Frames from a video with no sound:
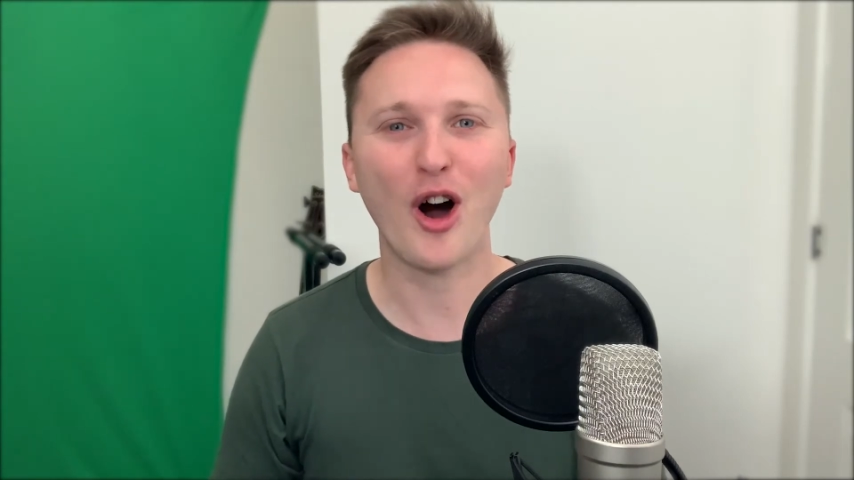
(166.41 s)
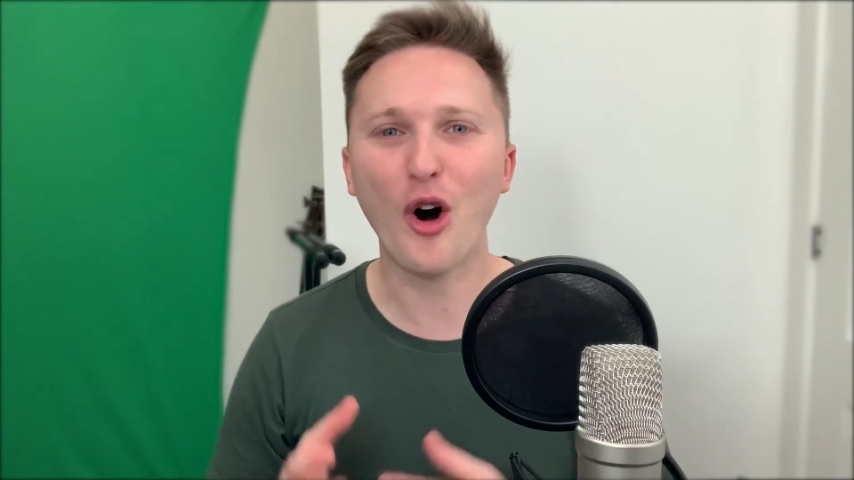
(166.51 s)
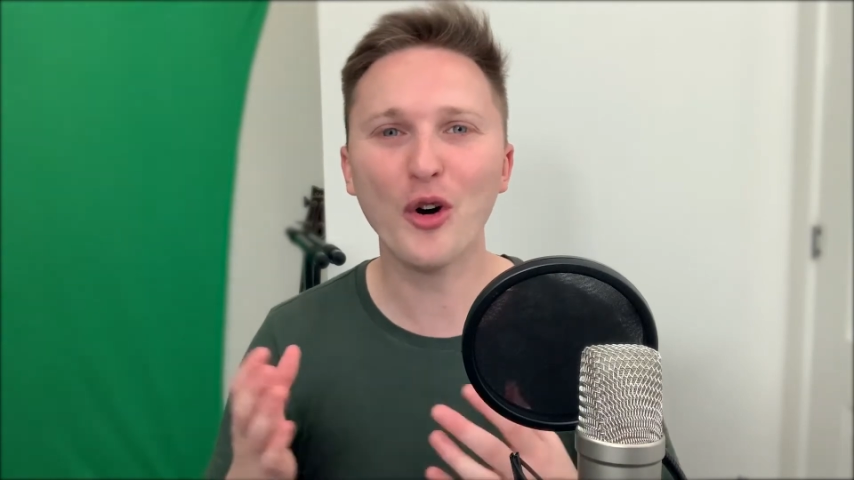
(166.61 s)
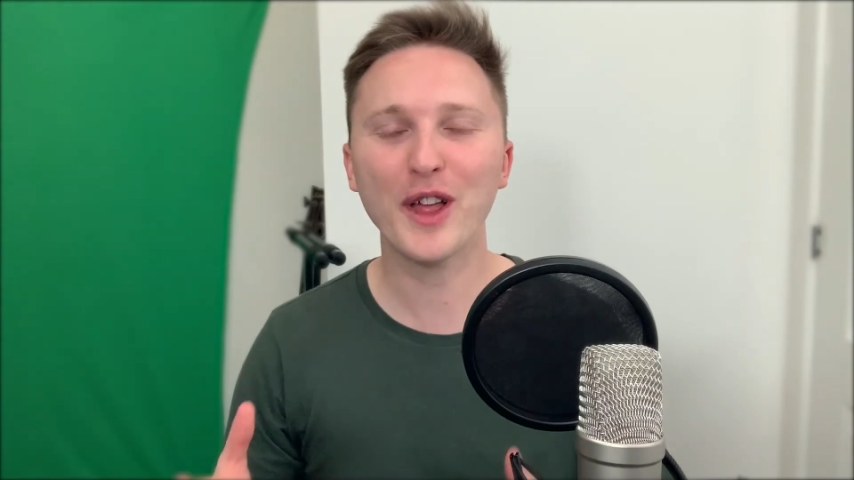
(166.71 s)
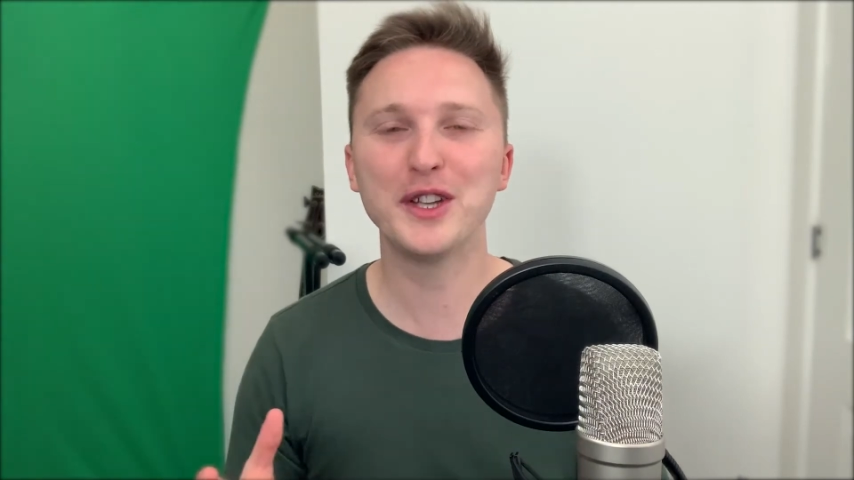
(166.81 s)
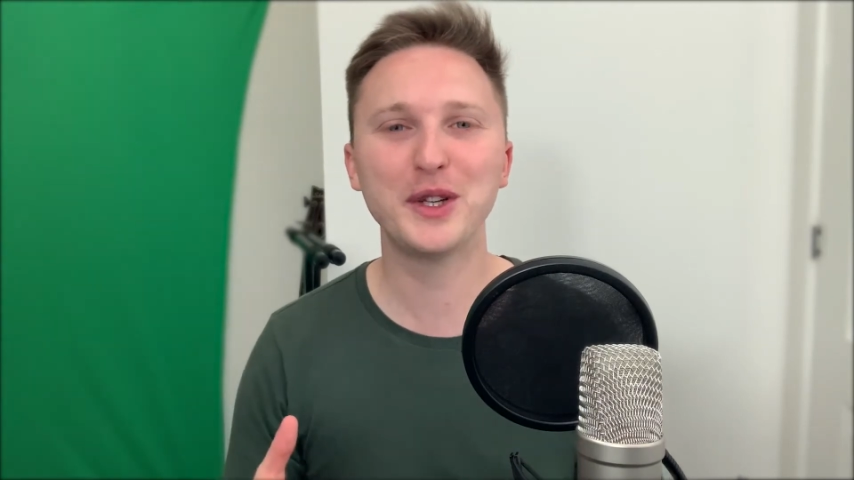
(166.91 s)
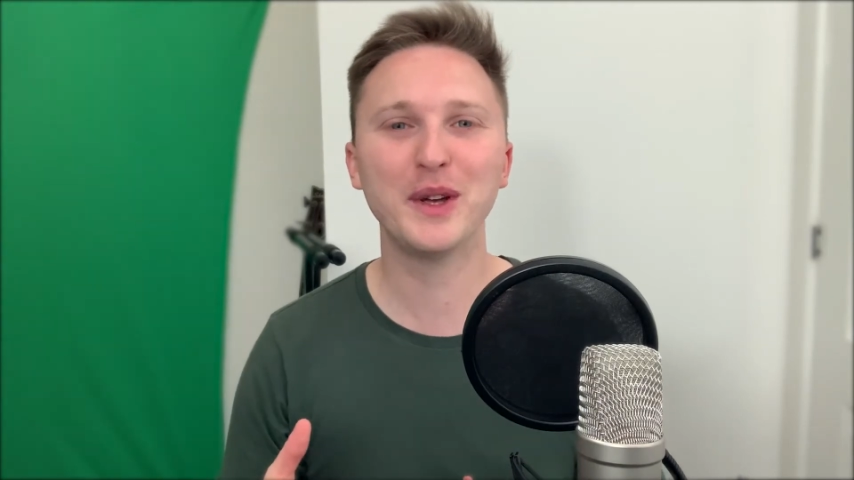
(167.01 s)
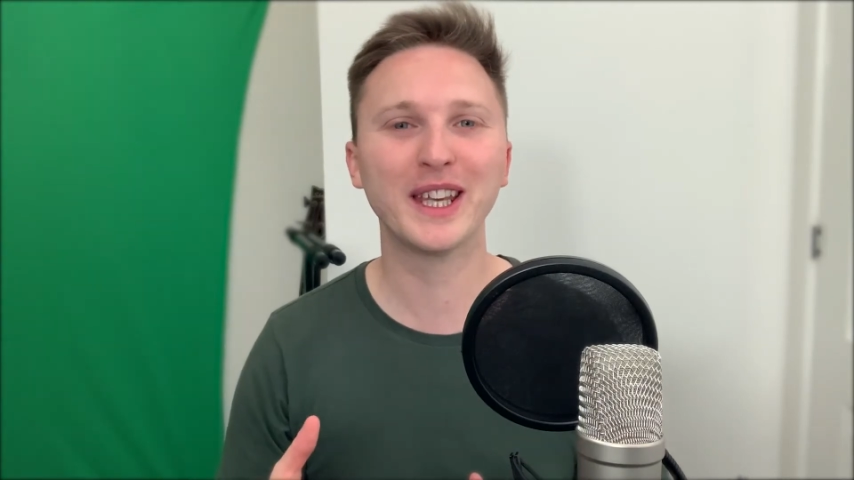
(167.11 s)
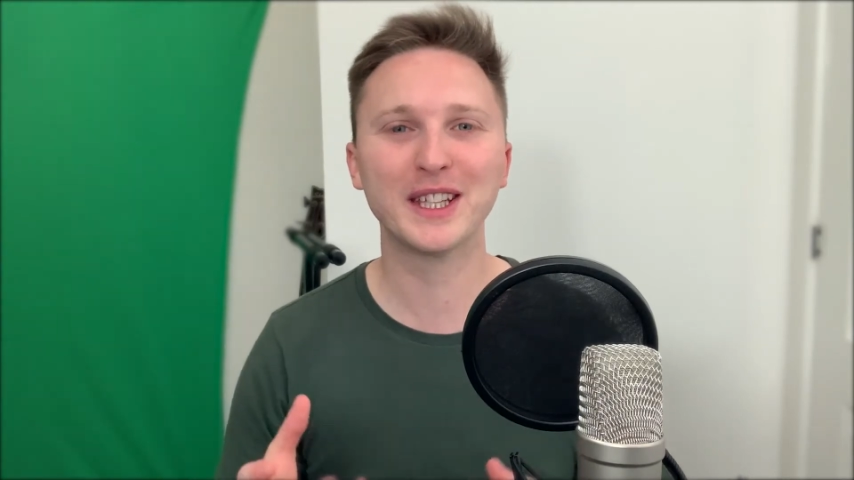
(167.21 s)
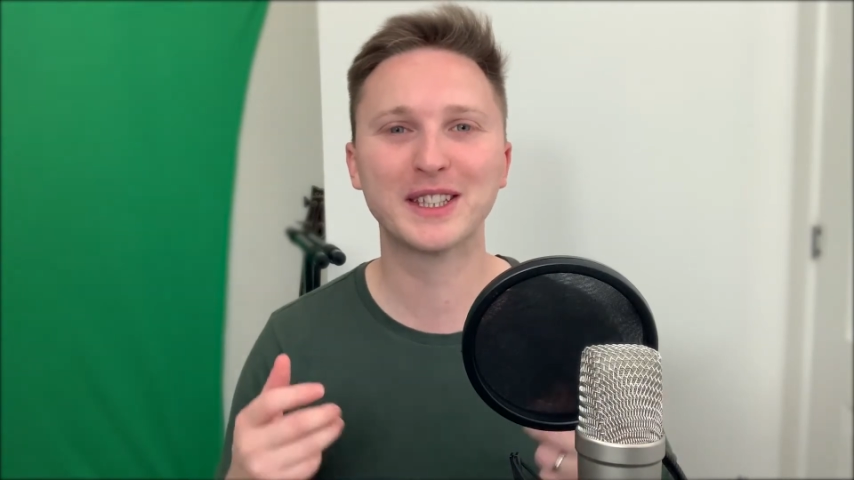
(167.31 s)
All they're
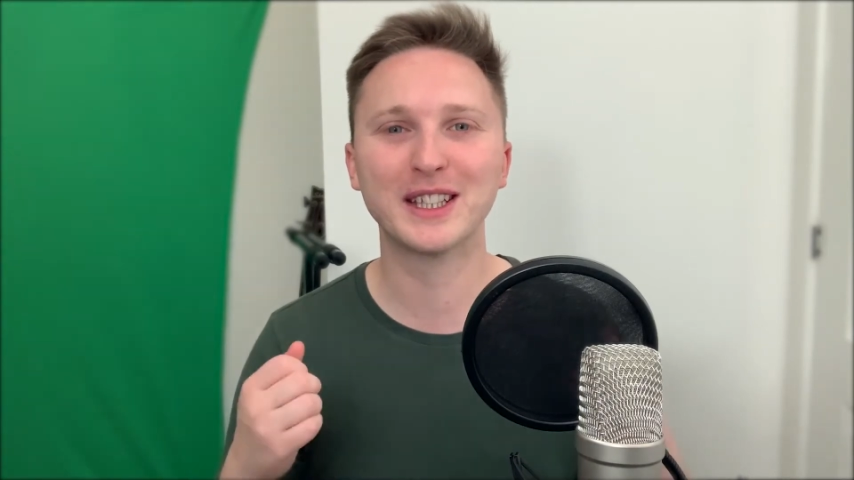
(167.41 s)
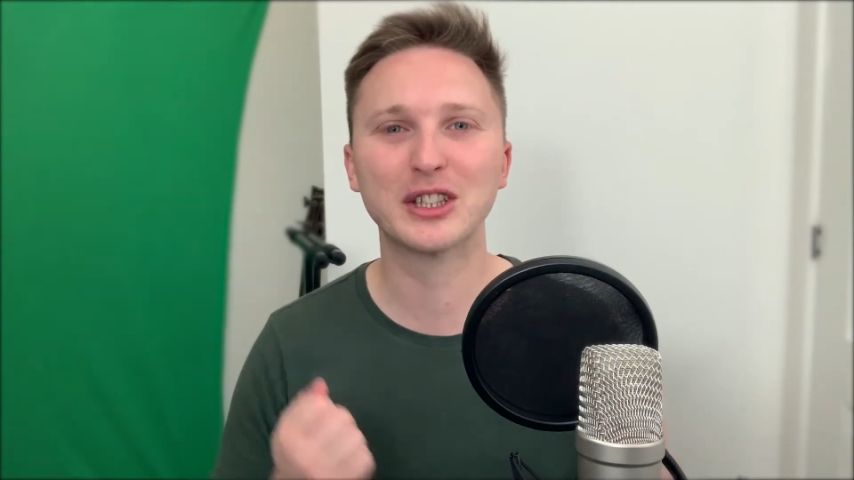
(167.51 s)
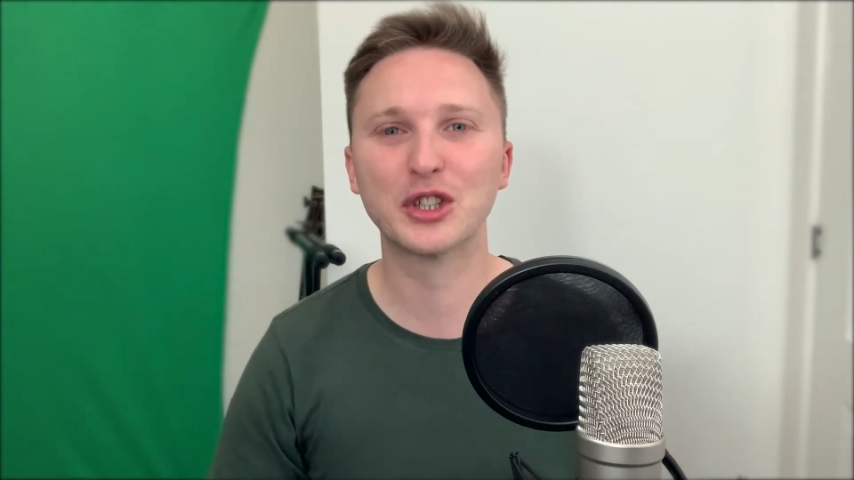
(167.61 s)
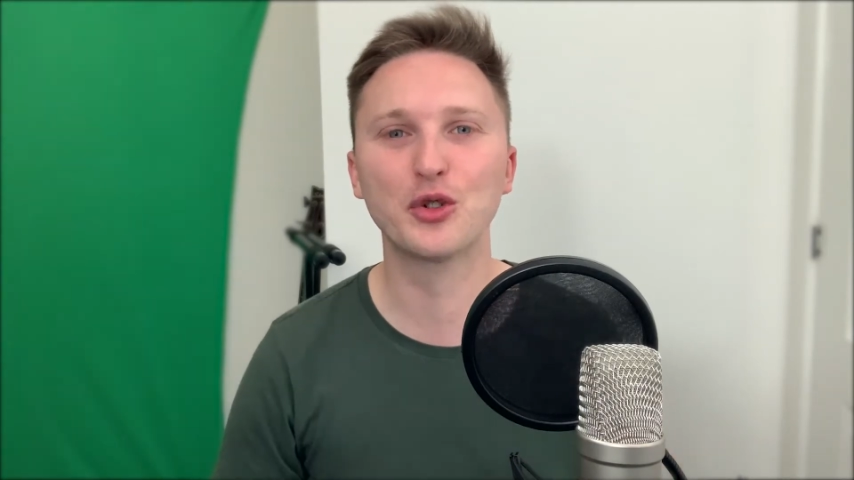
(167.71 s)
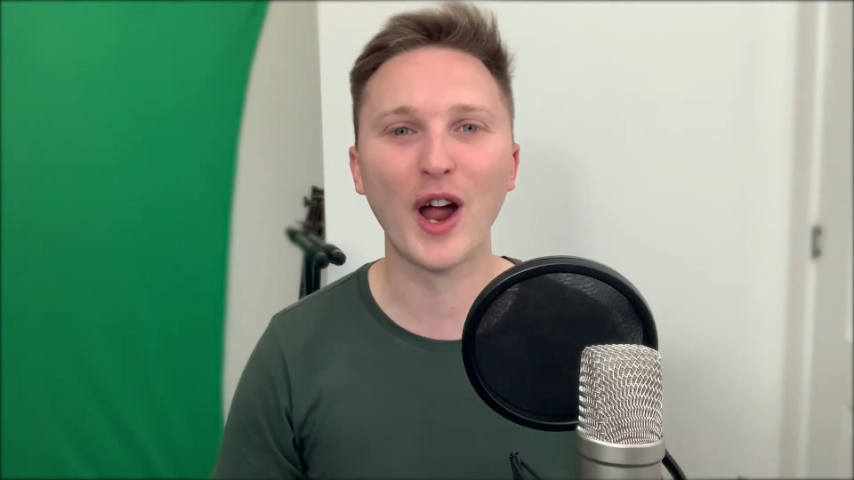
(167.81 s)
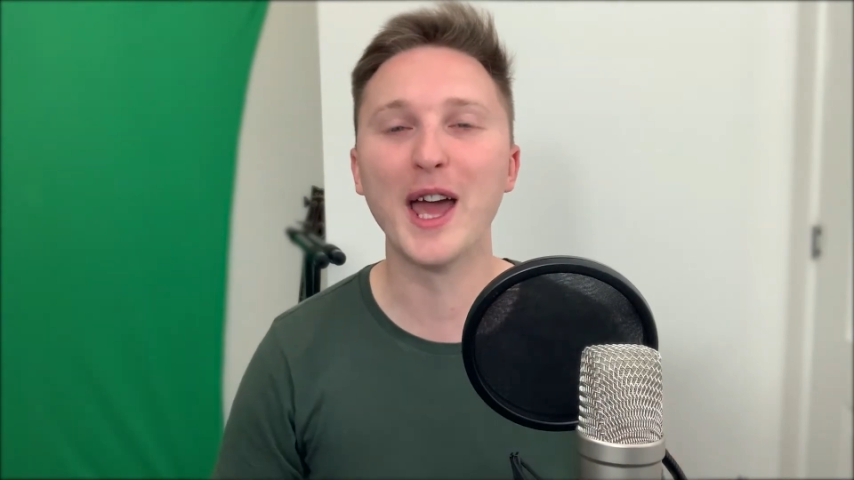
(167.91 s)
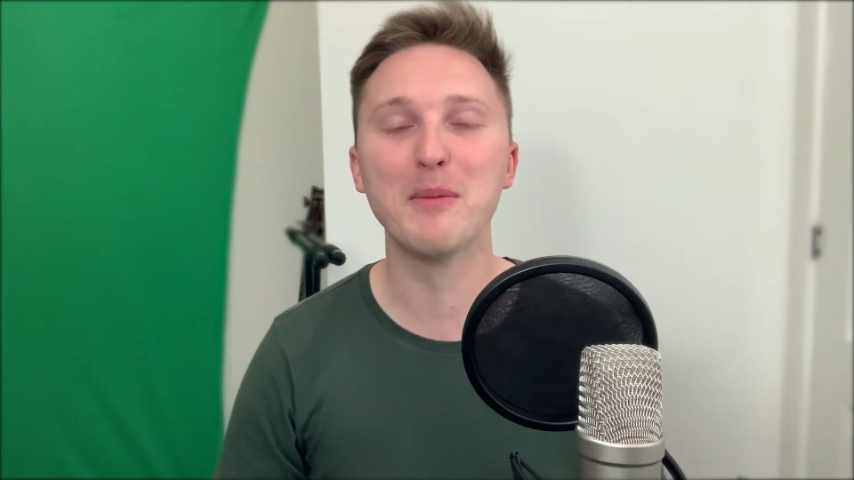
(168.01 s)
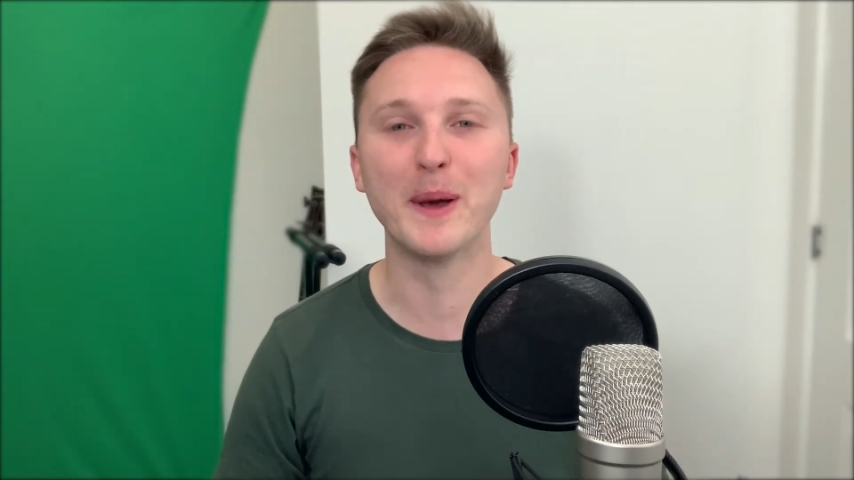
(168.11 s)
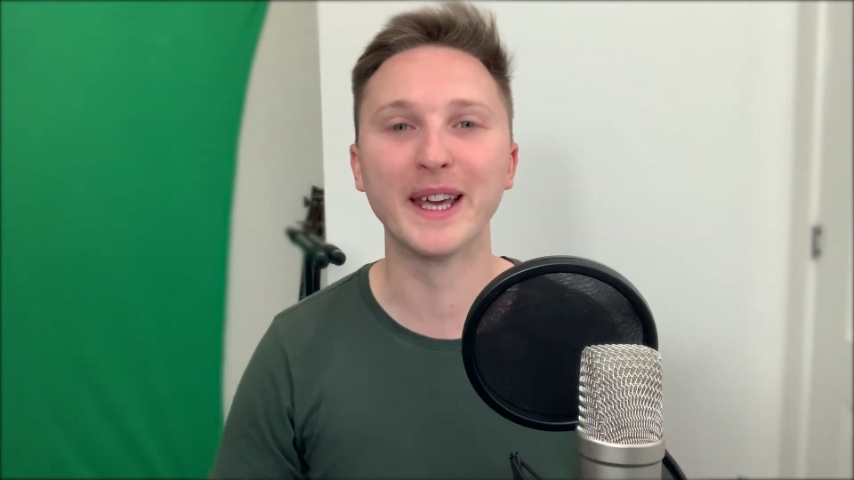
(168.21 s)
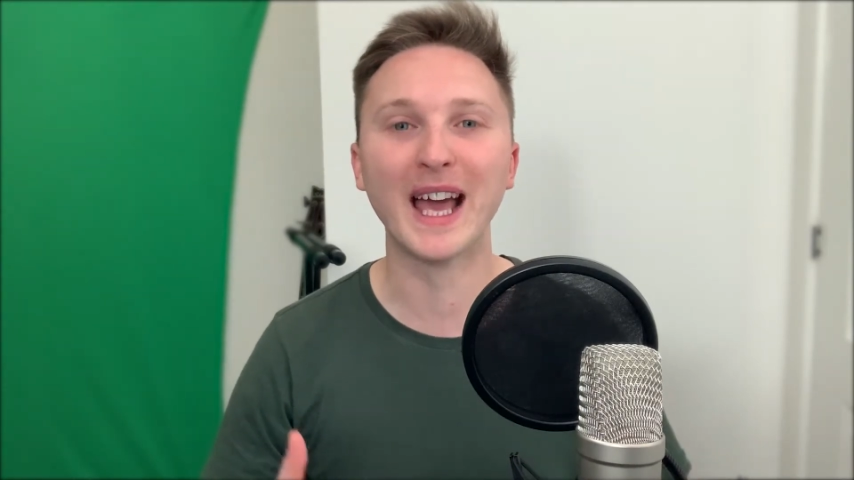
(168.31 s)
doing is
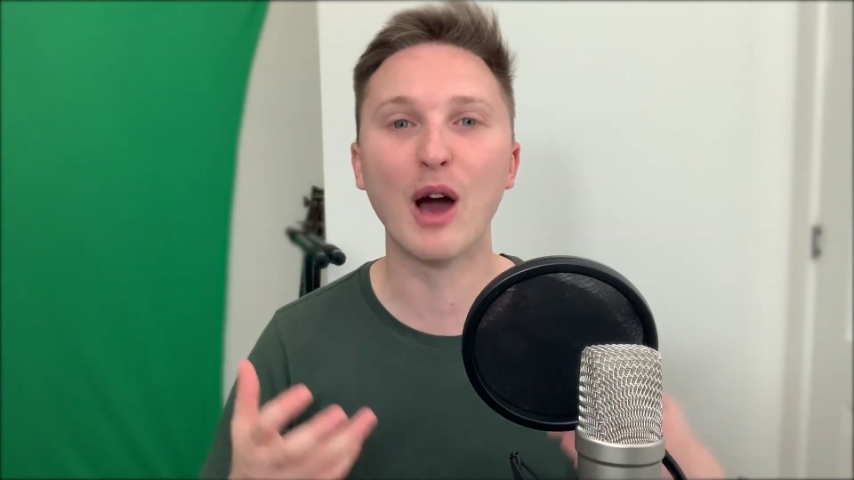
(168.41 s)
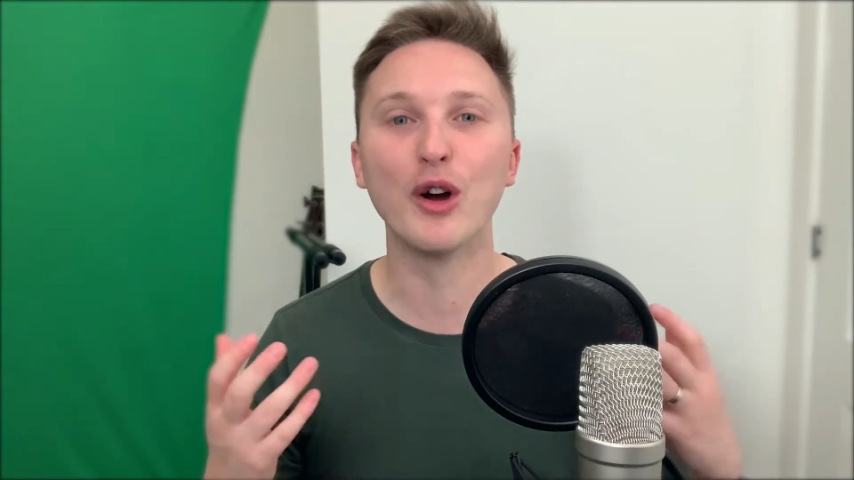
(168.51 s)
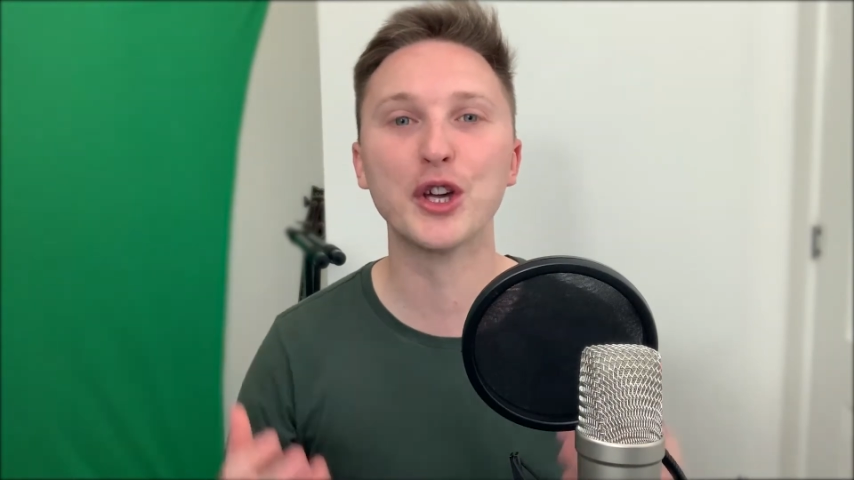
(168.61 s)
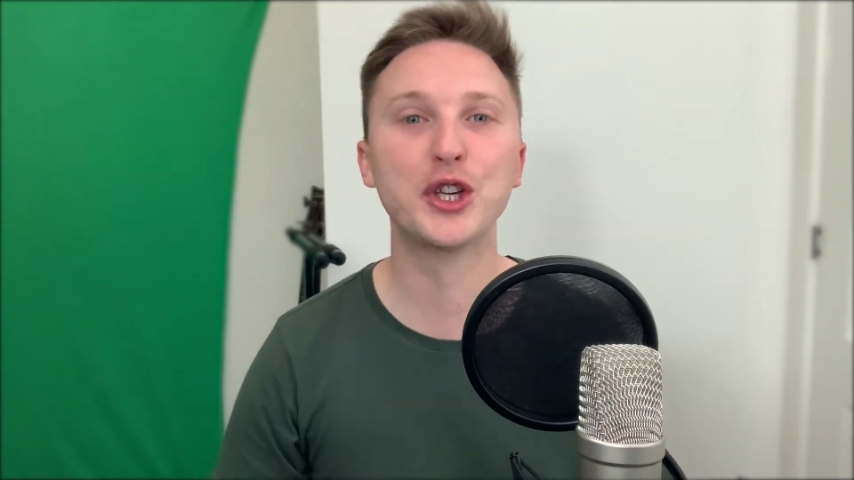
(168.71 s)
describing our